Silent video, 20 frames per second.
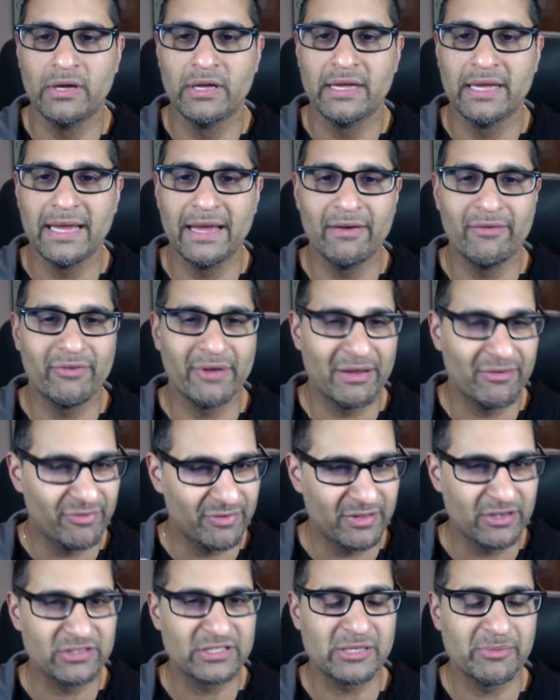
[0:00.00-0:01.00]
if
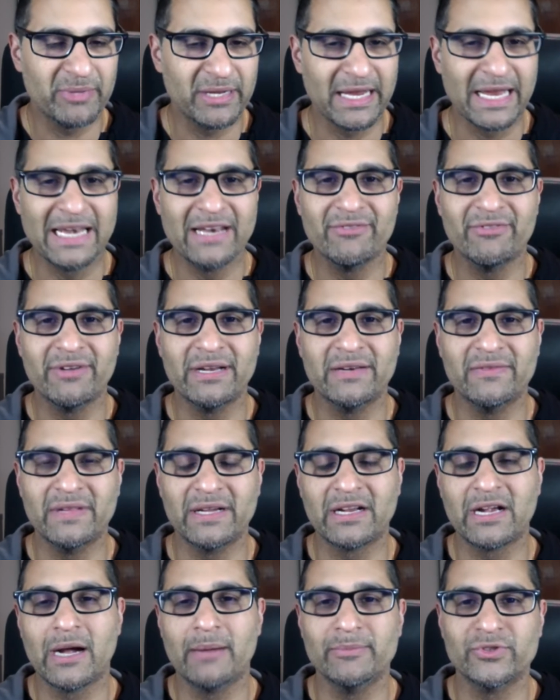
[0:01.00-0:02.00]
there's something innovative that
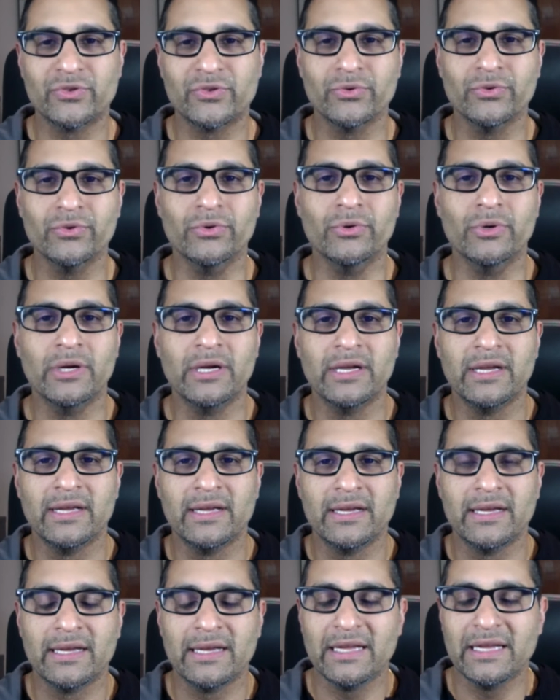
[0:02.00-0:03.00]
comes through,
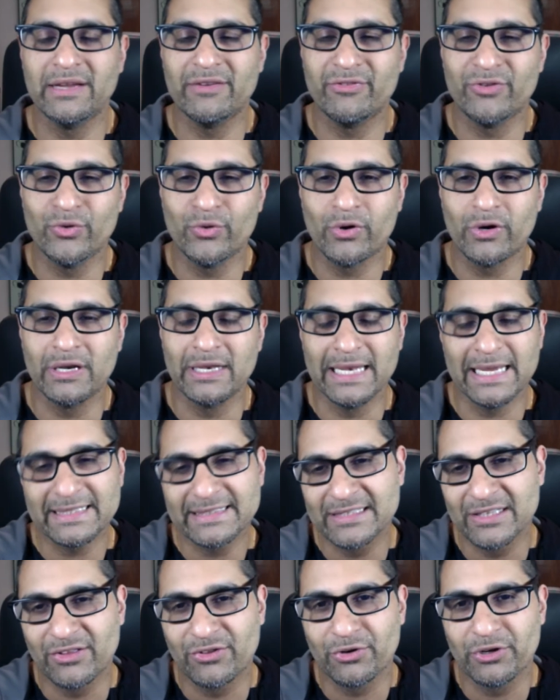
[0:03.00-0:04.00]
if you are less
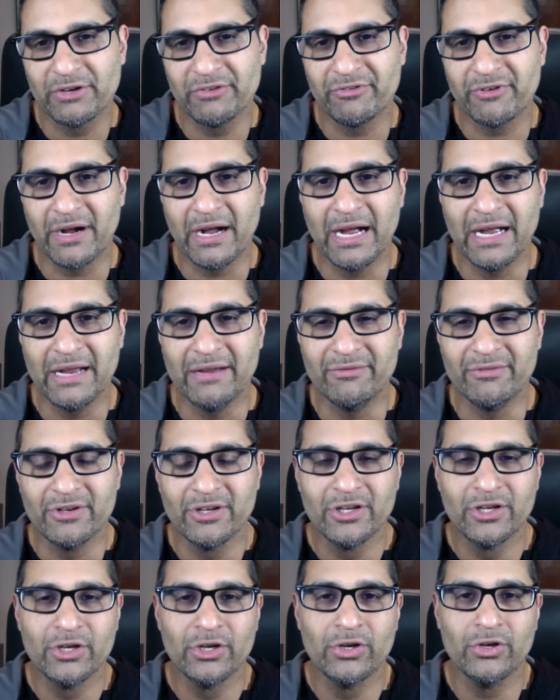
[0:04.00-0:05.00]
than 35,
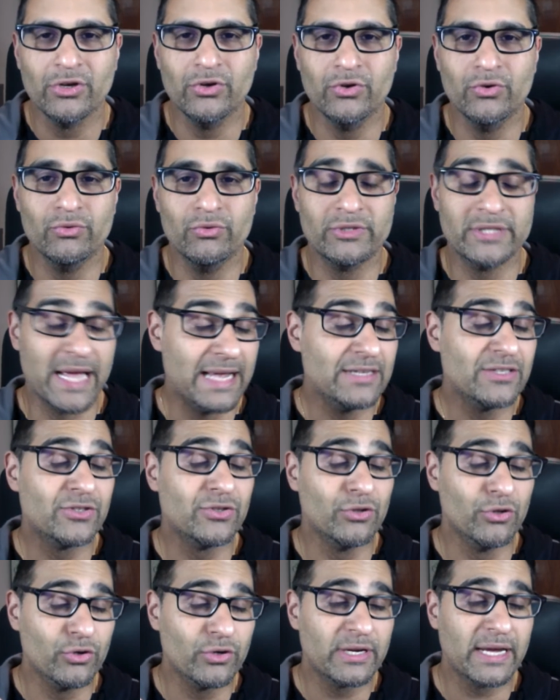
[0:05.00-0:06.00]
you tend to
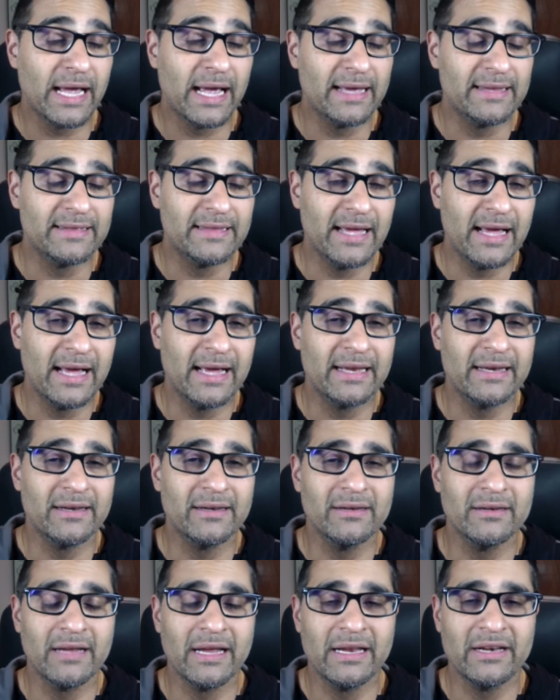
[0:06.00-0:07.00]
look at that
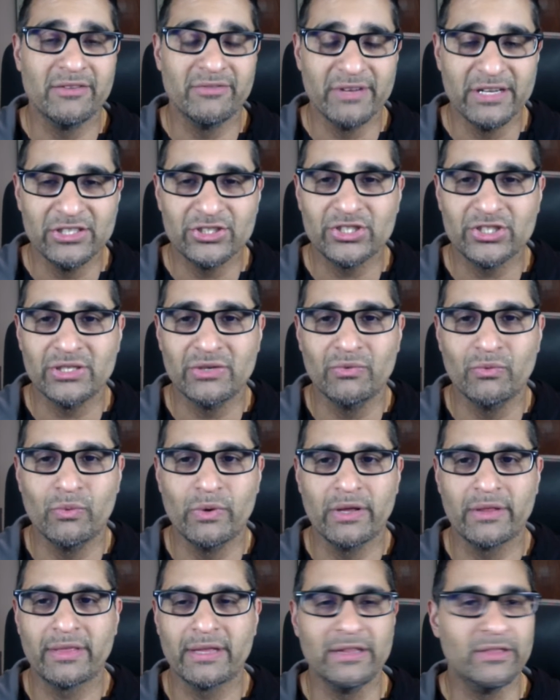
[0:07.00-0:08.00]
innovation
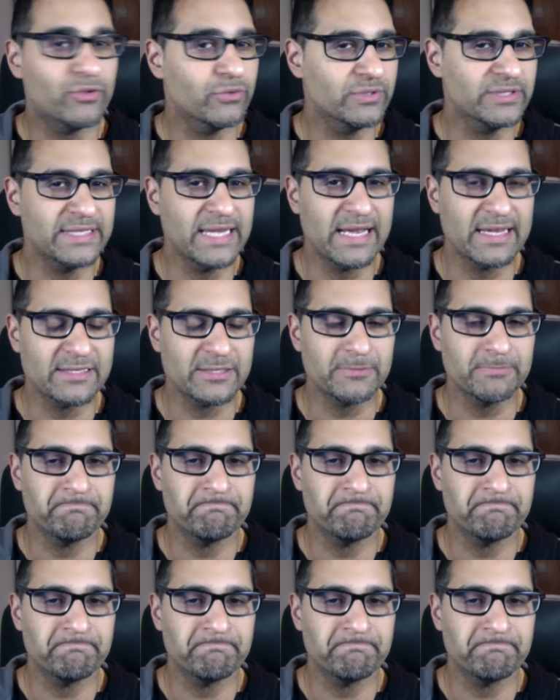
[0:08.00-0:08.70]
with enthusiasm.